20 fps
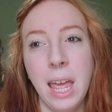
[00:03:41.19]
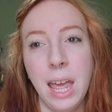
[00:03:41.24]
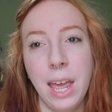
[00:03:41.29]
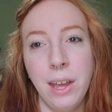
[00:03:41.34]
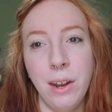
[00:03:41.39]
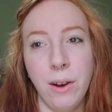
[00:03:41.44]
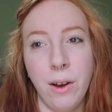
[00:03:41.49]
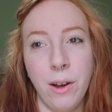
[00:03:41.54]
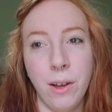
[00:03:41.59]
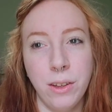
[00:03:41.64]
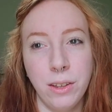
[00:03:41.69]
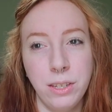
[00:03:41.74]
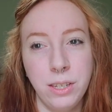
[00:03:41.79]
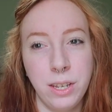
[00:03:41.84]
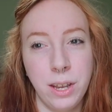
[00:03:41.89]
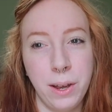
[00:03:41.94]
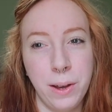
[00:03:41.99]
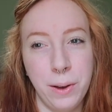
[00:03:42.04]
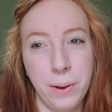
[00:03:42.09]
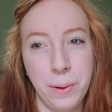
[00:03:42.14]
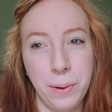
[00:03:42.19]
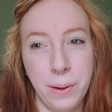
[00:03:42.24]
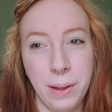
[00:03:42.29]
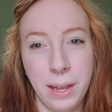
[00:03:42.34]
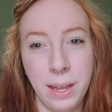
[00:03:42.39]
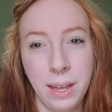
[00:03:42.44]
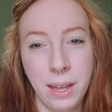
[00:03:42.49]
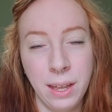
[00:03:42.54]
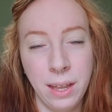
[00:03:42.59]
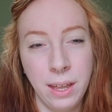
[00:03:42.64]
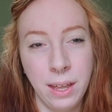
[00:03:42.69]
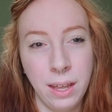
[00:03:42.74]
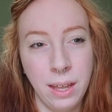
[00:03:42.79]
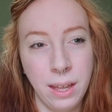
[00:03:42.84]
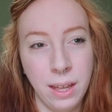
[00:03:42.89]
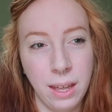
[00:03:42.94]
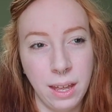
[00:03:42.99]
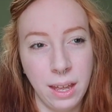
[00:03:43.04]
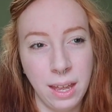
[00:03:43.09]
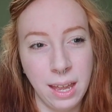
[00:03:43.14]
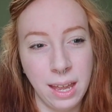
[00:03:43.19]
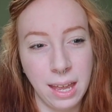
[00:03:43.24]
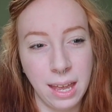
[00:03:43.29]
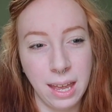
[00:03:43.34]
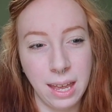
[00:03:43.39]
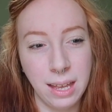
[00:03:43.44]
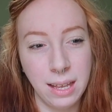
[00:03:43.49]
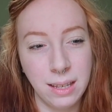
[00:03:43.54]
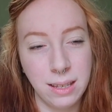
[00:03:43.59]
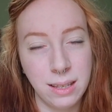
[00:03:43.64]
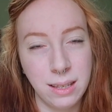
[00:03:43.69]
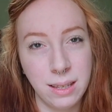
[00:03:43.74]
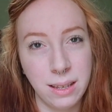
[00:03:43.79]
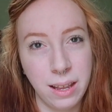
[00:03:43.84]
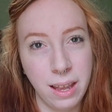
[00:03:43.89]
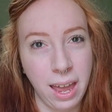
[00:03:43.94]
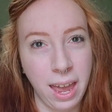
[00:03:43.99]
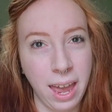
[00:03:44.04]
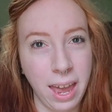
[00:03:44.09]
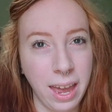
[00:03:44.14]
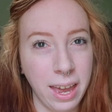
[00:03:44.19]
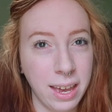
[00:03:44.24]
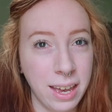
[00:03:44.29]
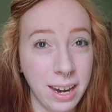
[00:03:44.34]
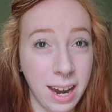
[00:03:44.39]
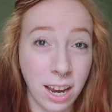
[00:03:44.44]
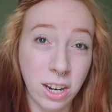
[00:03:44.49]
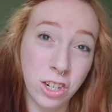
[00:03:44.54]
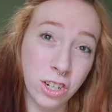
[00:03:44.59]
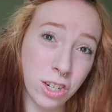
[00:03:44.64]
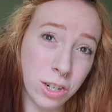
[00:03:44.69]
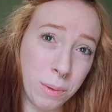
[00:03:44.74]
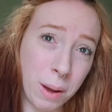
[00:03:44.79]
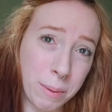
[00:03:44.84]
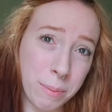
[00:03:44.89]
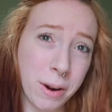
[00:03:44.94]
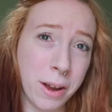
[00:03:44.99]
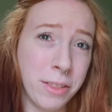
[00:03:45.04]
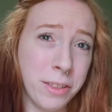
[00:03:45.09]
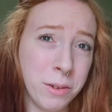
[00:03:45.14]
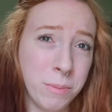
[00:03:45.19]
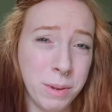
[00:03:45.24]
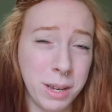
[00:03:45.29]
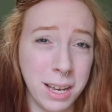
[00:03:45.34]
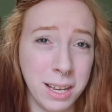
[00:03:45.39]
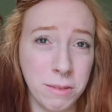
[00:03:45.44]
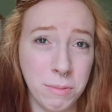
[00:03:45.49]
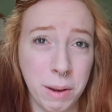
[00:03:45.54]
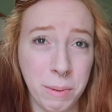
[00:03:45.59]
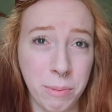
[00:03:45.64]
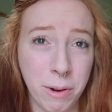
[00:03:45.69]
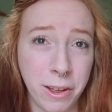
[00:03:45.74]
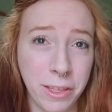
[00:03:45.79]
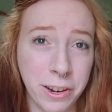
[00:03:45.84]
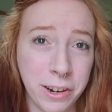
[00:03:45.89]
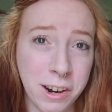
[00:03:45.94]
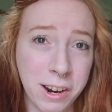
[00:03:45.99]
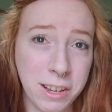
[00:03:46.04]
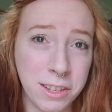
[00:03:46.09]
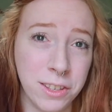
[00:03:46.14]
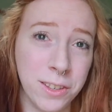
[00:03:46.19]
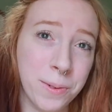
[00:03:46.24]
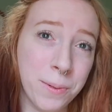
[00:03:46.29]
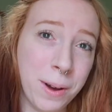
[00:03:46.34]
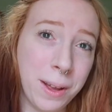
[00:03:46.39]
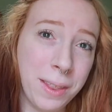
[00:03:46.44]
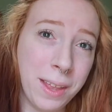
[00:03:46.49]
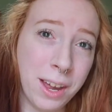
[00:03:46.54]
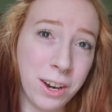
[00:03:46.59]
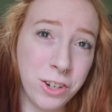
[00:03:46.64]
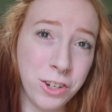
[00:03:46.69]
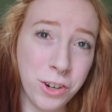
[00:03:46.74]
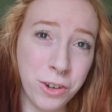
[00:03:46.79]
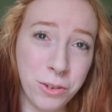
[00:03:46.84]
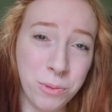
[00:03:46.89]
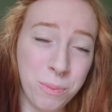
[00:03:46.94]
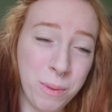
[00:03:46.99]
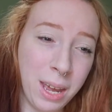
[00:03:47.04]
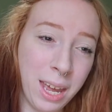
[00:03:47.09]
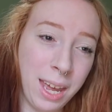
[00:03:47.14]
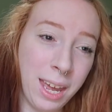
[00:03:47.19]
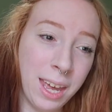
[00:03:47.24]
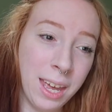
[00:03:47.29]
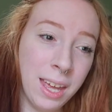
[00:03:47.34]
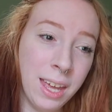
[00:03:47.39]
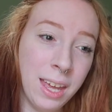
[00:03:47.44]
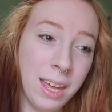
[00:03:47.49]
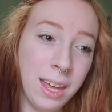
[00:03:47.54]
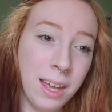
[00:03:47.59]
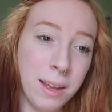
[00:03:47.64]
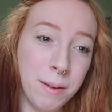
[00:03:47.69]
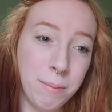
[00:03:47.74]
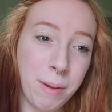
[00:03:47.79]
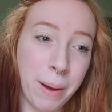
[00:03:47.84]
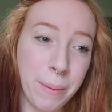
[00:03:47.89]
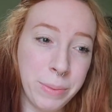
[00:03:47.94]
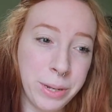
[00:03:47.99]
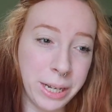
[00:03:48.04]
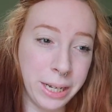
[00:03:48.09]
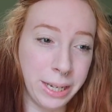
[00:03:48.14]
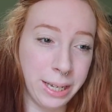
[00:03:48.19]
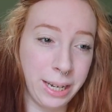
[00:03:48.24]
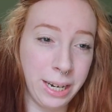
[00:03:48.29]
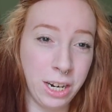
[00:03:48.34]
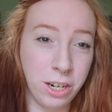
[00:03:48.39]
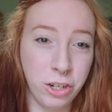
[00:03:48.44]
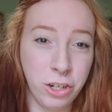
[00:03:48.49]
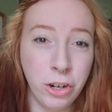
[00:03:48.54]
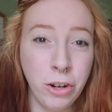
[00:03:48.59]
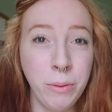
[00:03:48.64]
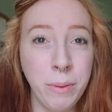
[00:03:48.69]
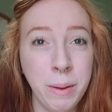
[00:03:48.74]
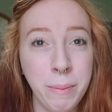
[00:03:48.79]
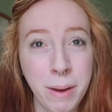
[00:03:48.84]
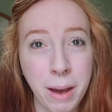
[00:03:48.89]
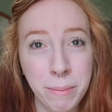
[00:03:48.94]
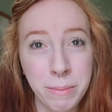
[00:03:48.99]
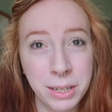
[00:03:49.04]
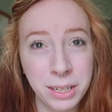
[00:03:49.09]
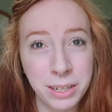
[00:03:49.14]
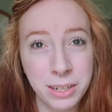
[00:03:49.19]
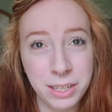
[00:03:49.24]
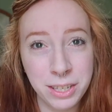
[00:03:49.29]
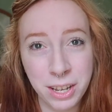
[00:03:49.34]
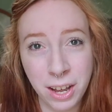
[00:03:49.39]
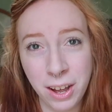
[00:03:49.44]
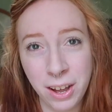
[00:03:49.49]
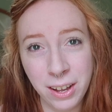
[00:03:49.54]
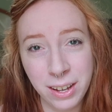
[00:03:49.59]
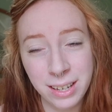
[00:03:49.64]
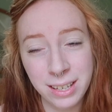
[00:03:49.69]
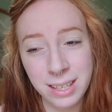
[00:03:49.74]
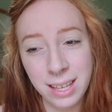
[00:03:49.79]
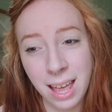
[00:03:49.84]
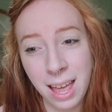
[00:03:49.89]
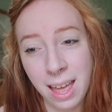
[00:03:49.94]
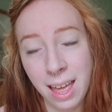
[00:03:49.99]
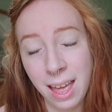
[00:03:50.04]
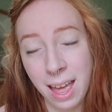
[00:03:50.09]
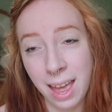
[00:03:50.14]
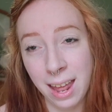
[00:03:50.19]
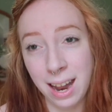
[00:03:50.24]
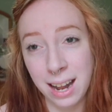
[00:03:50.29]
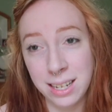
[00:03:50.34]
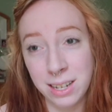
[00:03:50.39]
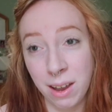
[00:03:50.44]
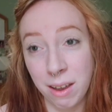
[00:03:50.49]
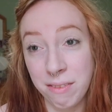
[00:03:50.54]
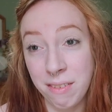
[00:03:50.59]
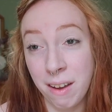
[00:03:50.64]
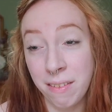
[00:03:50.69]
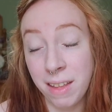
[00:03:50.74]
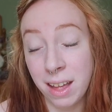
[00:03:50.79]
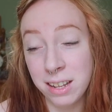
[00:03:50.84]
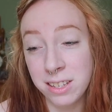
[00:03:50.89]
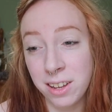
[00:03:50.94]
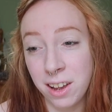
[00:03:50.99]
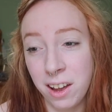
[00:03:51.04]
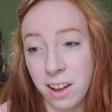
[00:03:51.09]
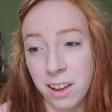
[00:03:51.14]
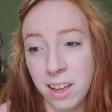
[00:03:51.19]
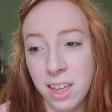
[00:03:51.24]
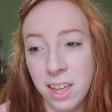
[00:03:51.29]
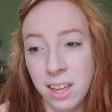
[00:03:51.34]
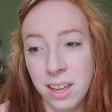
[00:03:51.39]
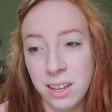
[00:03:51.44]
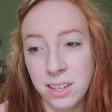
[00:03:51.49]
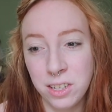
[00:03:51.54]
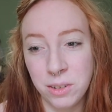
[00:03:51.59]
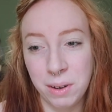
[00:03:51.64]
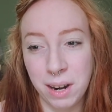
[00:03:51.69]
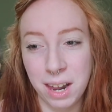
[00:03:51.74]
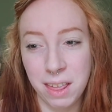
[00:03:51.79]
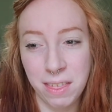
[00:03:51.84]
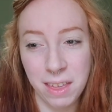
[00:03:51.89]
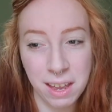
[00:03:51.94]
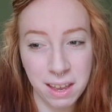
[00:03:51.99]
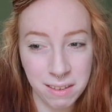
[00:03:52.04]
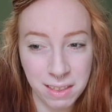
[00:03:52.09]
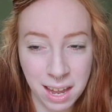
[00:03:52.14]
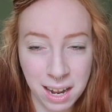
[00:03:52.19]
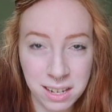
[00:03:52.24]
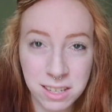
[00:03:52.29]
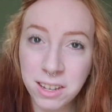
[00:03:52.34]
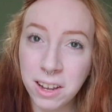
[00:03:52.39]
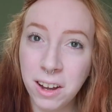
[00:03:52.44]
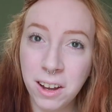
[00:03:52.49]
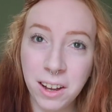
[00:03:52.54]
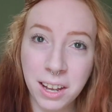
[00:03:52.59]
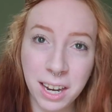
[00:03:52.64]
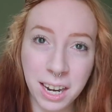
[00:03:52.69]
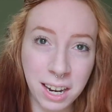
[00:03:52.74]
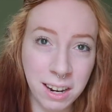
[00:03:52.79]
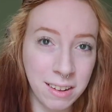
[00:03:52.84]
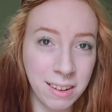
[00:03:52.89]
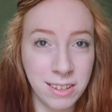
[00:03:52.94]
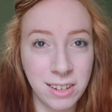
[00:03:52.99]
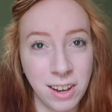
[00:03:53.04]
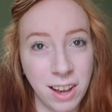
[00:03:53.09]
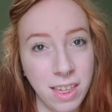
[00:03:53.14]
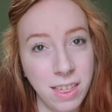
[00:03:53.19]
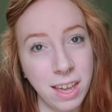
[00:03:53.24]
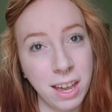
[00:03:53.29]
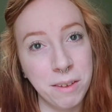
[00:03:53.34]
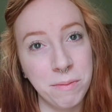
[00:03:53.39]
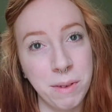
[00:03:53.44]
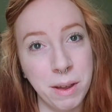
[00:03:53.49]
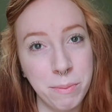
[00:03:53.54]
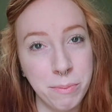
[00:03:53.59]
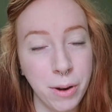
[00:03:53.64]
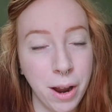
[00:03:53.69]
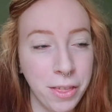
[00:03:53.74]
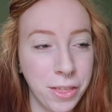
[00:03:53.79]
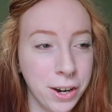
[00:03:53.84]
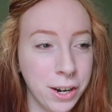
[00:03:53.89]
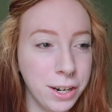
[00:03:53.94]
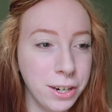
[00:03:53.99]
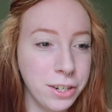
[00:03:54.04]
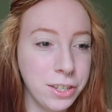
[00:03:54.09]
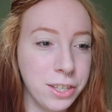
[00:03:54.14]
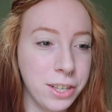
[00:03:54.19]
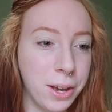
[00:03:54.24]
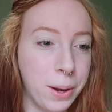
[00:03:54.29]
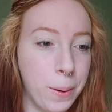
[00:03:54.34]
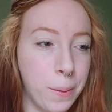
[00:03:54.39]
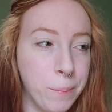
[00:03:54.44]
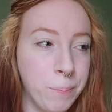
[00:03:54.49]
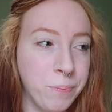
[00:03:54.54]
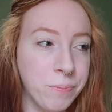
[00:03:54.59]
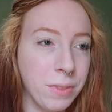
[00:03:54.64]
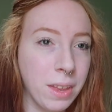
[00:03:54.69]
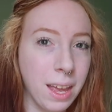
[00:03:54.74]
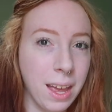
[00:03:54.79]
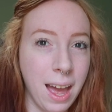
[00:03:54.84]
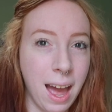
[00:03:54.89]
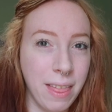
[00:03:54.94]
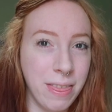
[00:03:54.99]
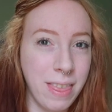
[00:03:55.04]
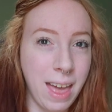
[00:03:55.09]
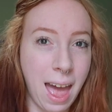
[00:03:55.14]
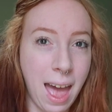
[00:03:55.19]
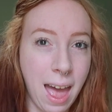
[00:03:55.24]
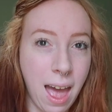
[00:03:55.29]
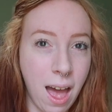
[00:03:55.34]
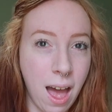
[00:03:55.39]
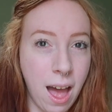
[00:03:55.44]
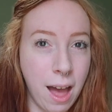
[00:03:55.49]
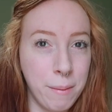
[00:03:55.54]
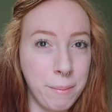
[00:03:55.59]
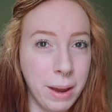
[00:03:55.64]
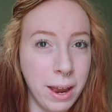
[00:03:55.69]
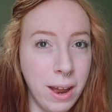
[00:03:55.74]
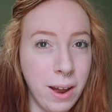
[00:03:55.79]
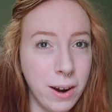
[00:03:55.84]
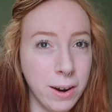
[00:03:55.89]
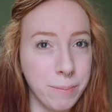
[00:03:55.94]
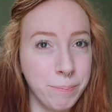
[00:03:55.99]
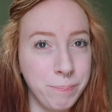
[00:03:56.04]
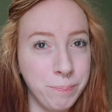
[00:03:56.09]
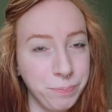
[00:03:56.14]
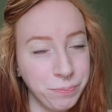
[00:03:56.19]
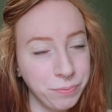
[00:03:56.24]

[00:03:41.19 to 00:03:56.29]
It also is a connection to my brother because my brother is the one that showed me Bob Dylan and showed me Bob Dylan songs, and that's how I found that song. So when I think of that song and hear that song, I think of my brother, so got that on my arm.